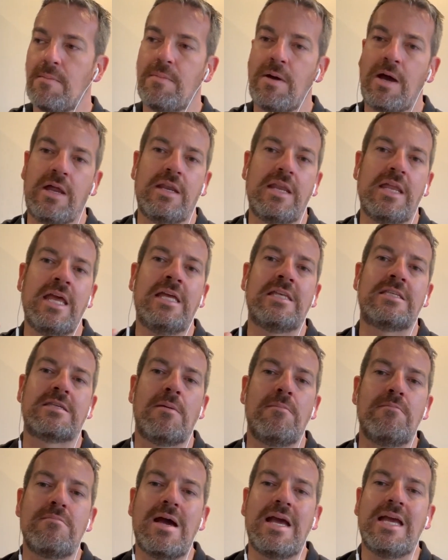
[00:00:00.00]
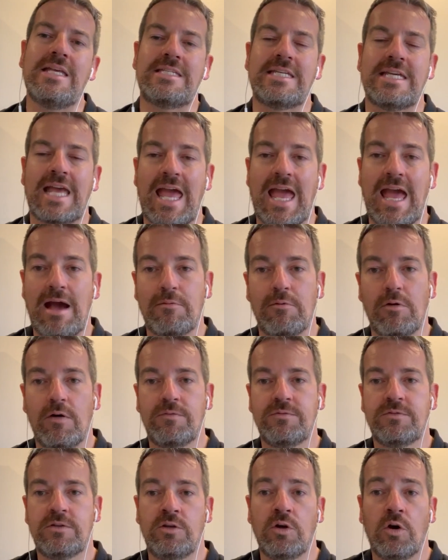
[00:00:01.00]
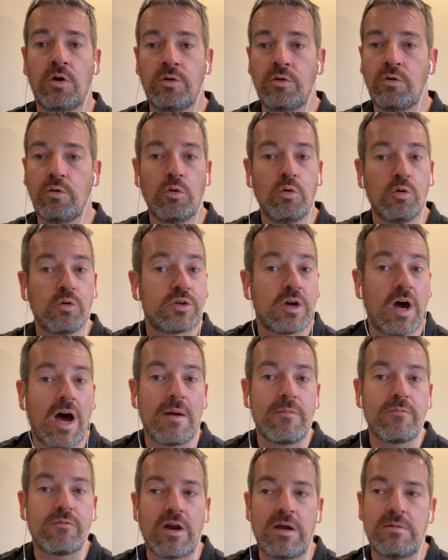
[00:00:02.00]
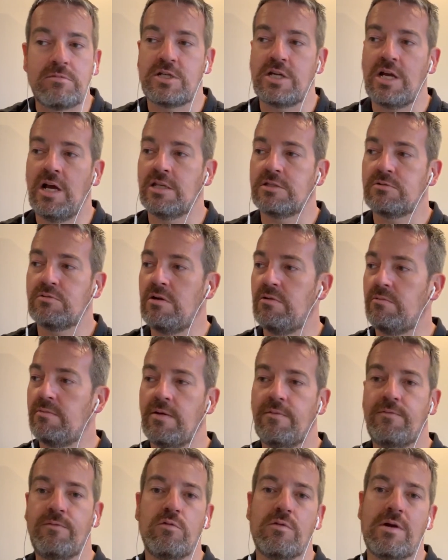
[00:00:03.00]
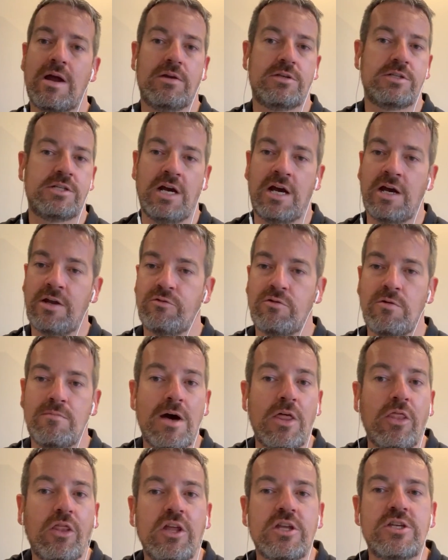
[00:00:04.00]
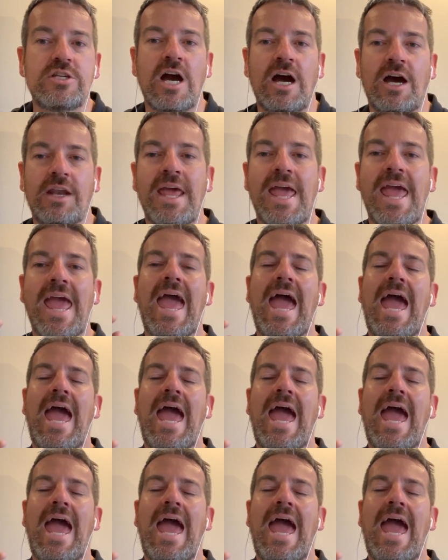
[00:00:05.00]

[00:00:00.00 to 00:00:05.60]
But it's amazing how often on all time frame charts, whether it be a 4-hour chart or a monthly chart,